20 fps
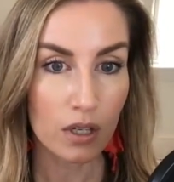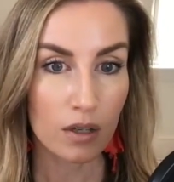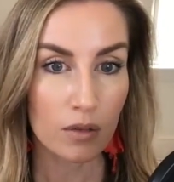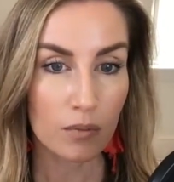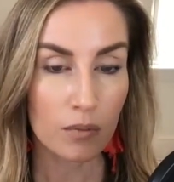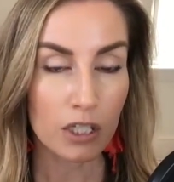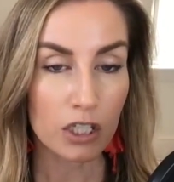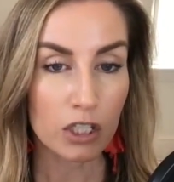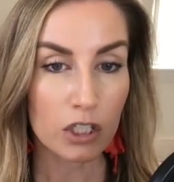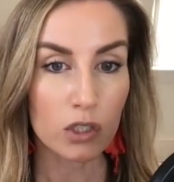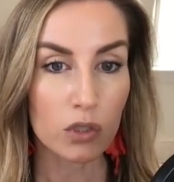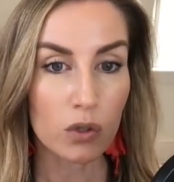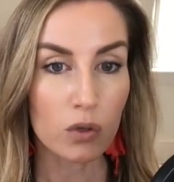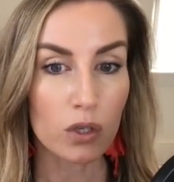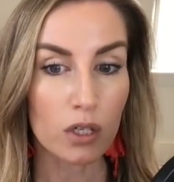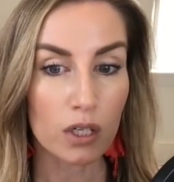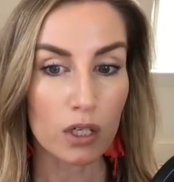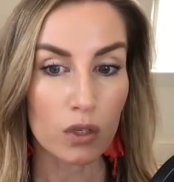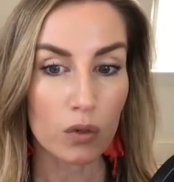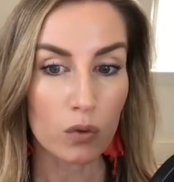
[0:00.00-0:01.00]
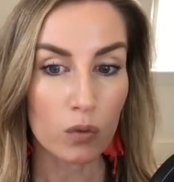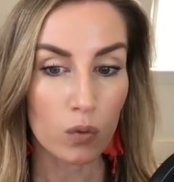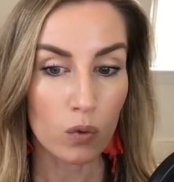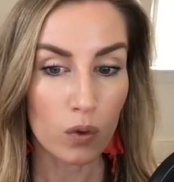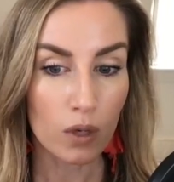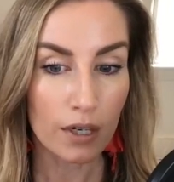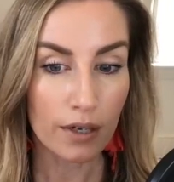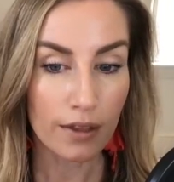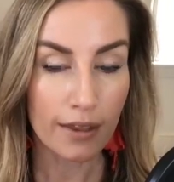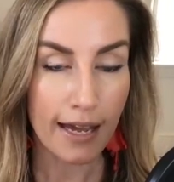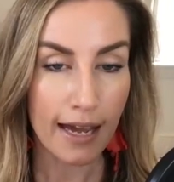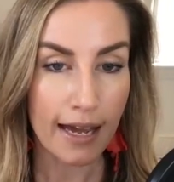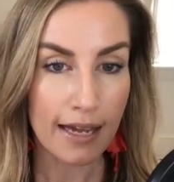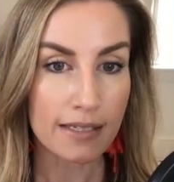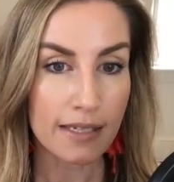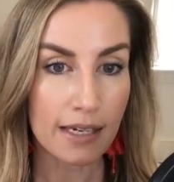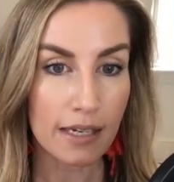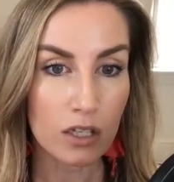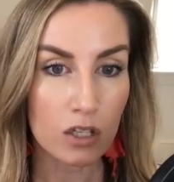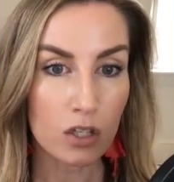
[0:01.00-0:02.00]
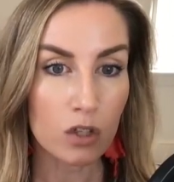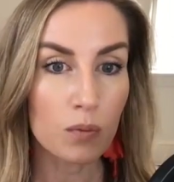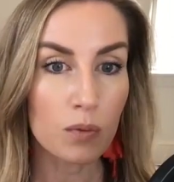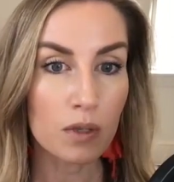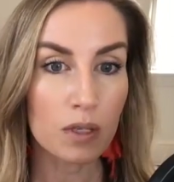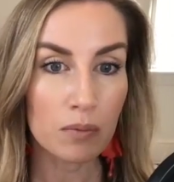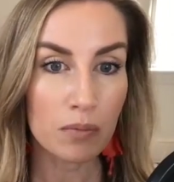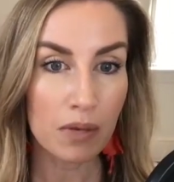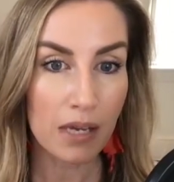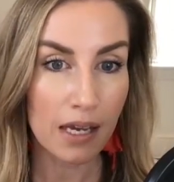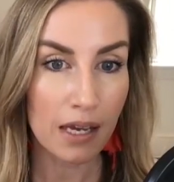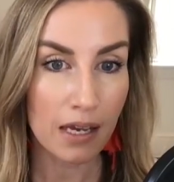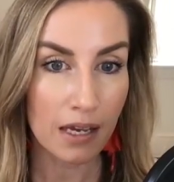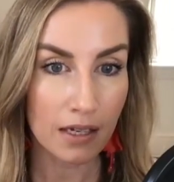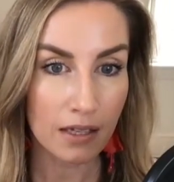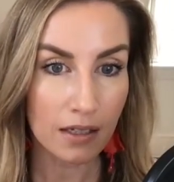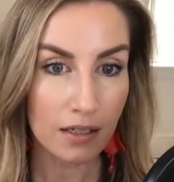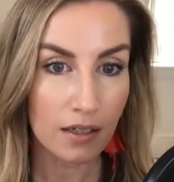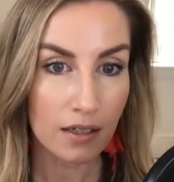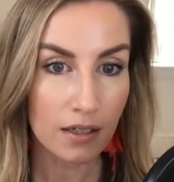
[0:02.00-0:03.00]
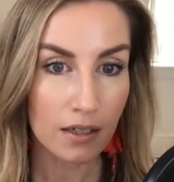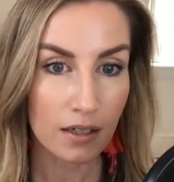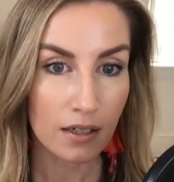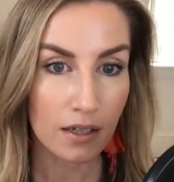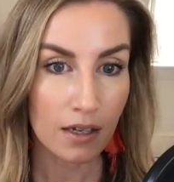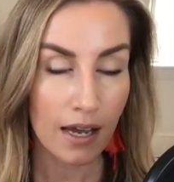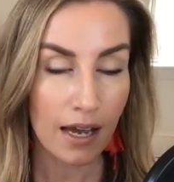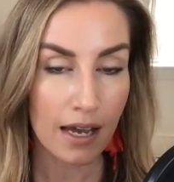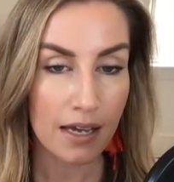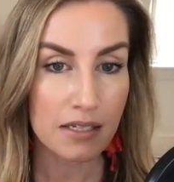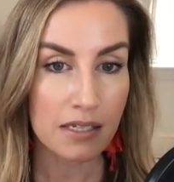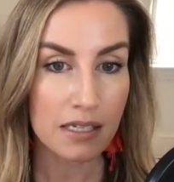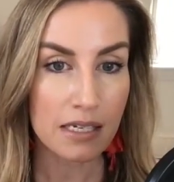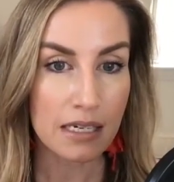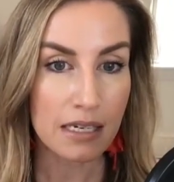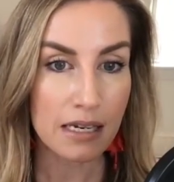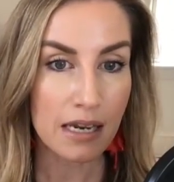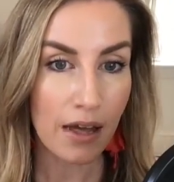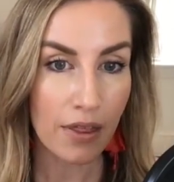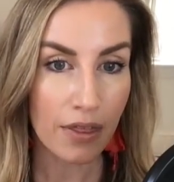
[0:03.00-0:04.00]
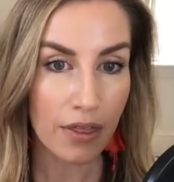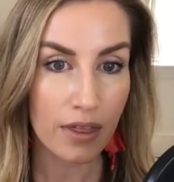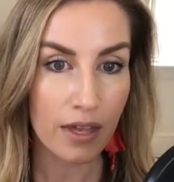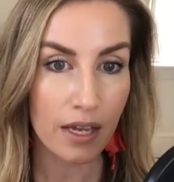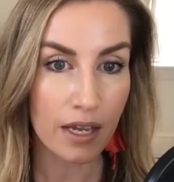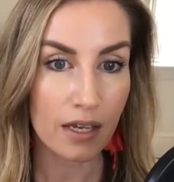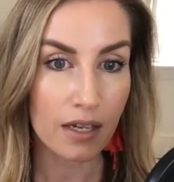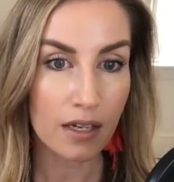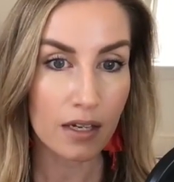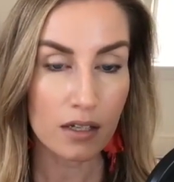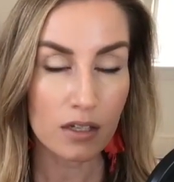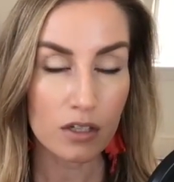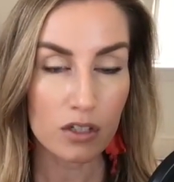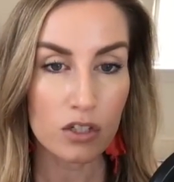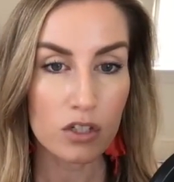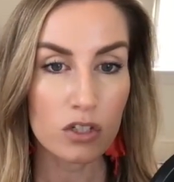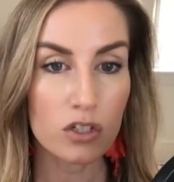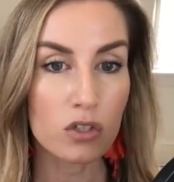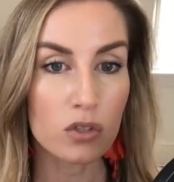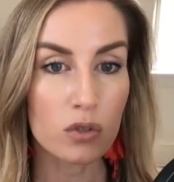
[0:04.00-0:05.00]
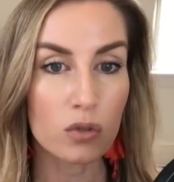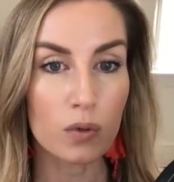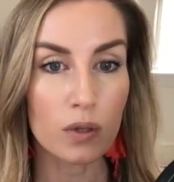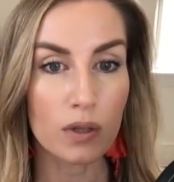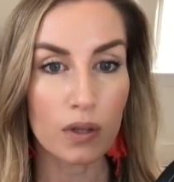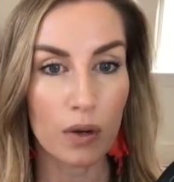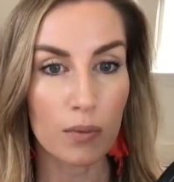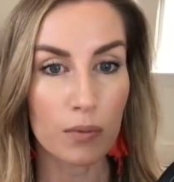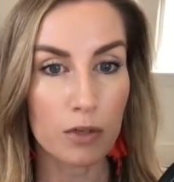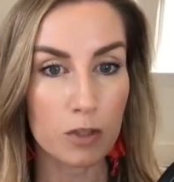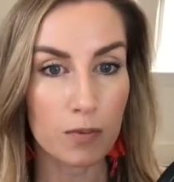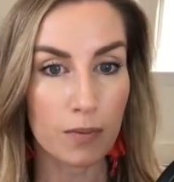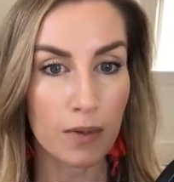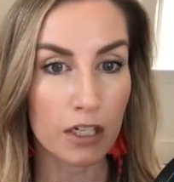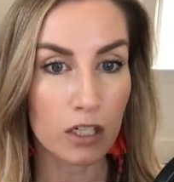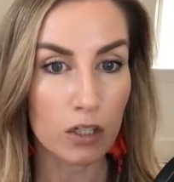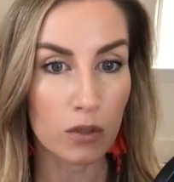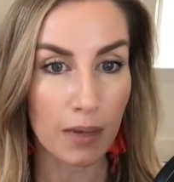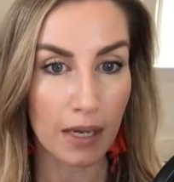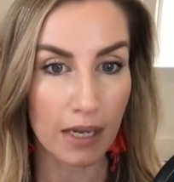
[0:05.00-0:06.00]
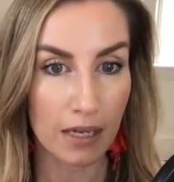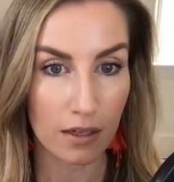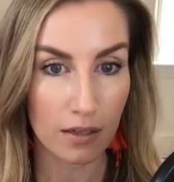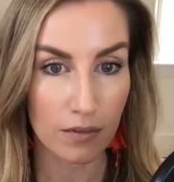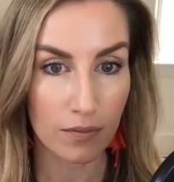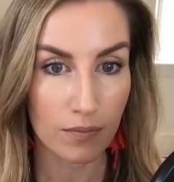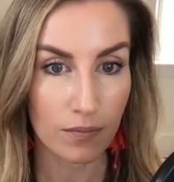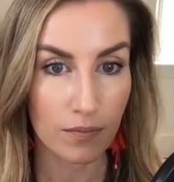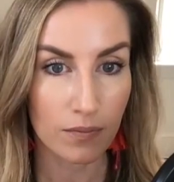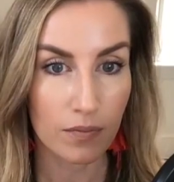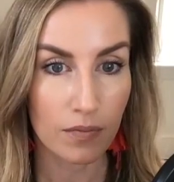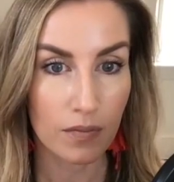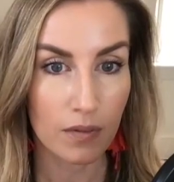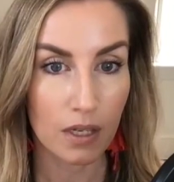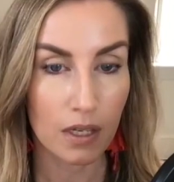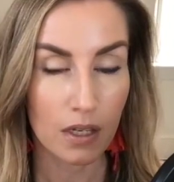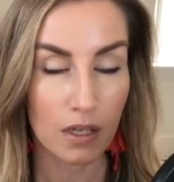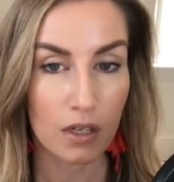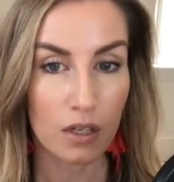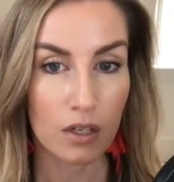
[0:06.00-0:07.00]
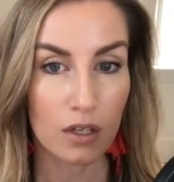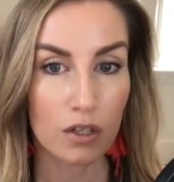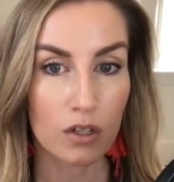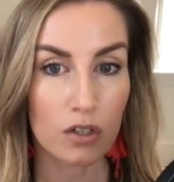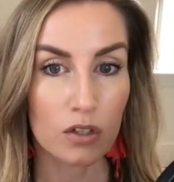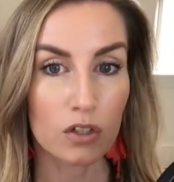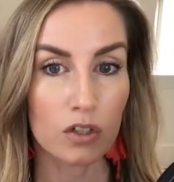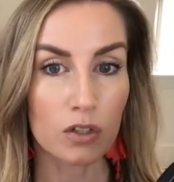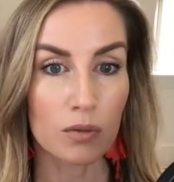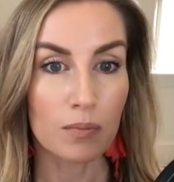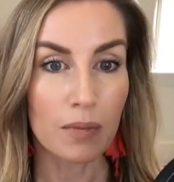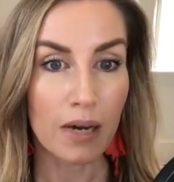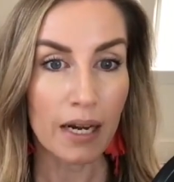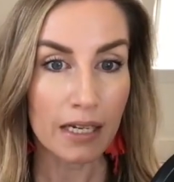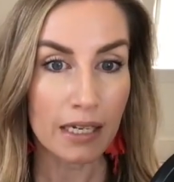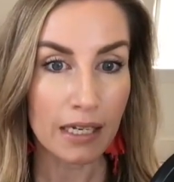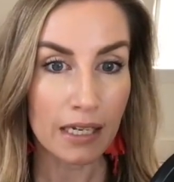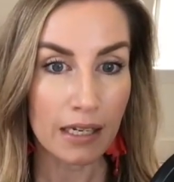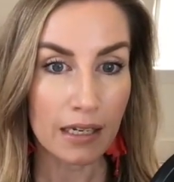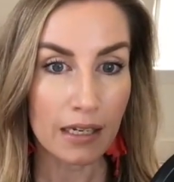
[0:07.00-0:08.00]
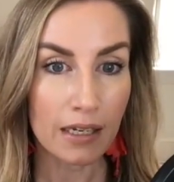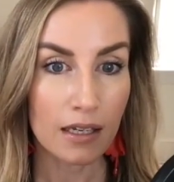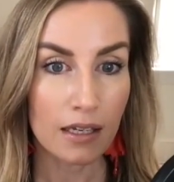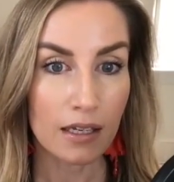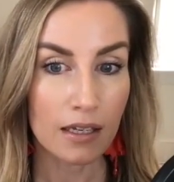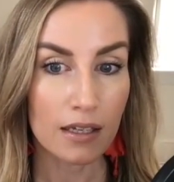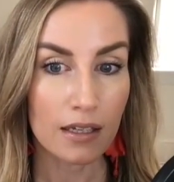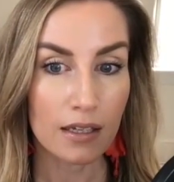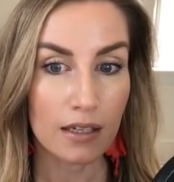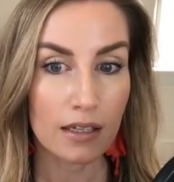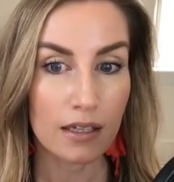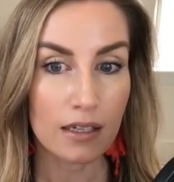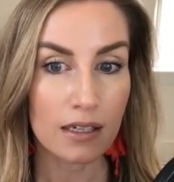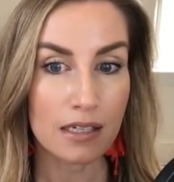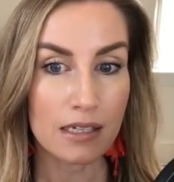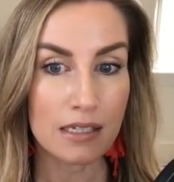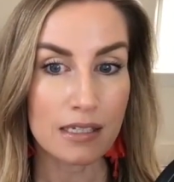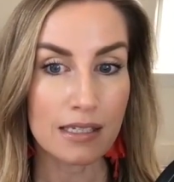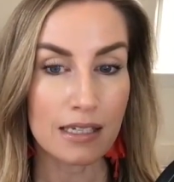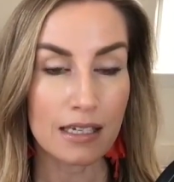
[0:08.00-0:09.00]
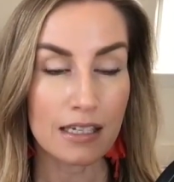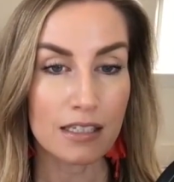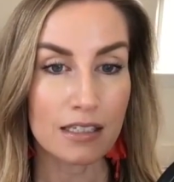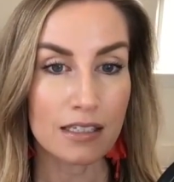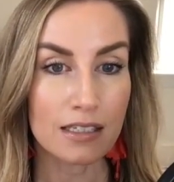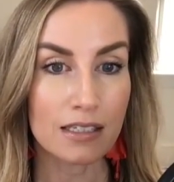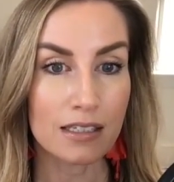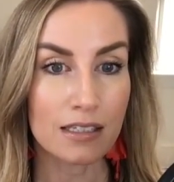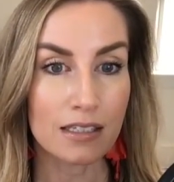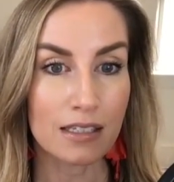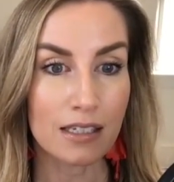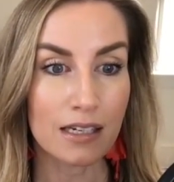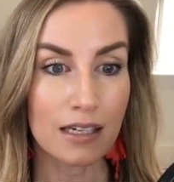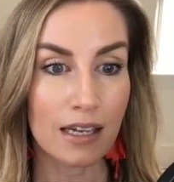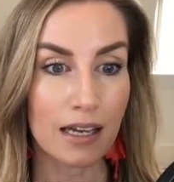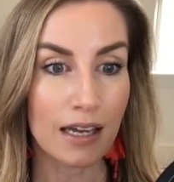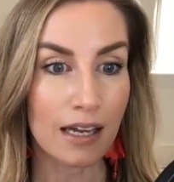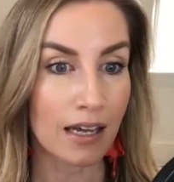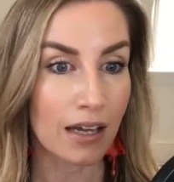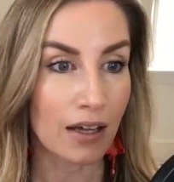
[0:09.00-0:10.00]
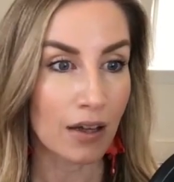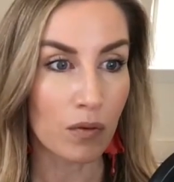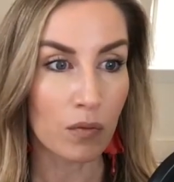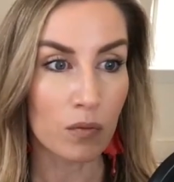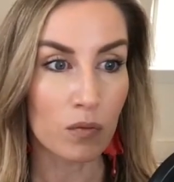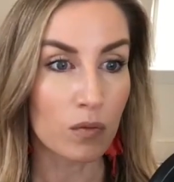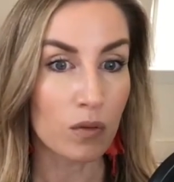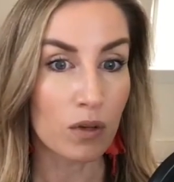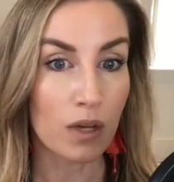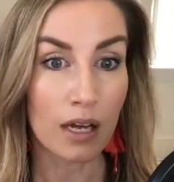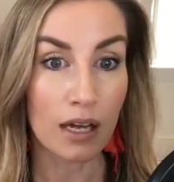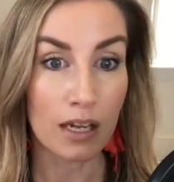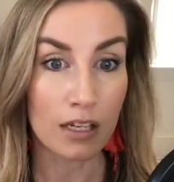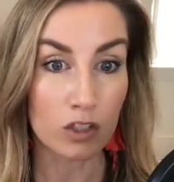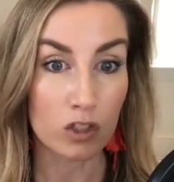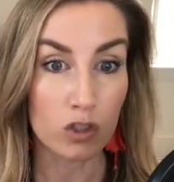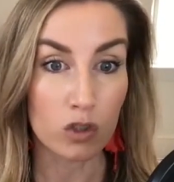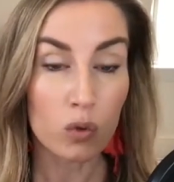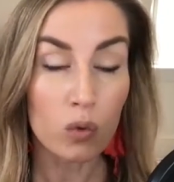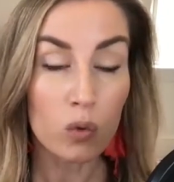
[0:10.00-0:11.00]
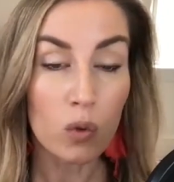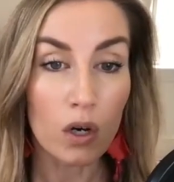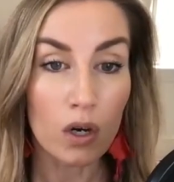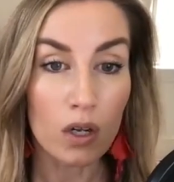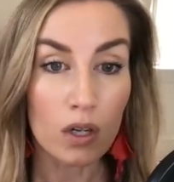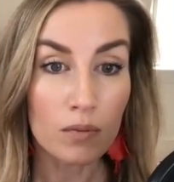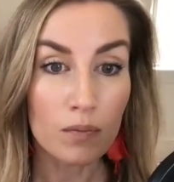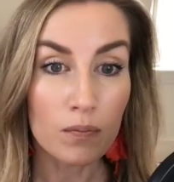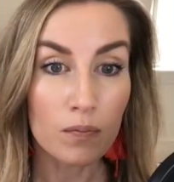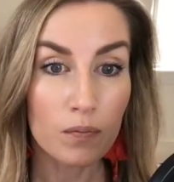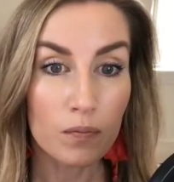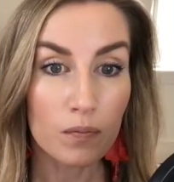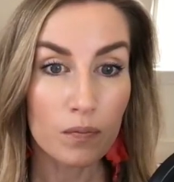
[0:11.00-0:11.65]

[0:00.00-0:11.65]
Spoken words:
but your worth as a human being has nothing to do with how much money you make. Your money is a tool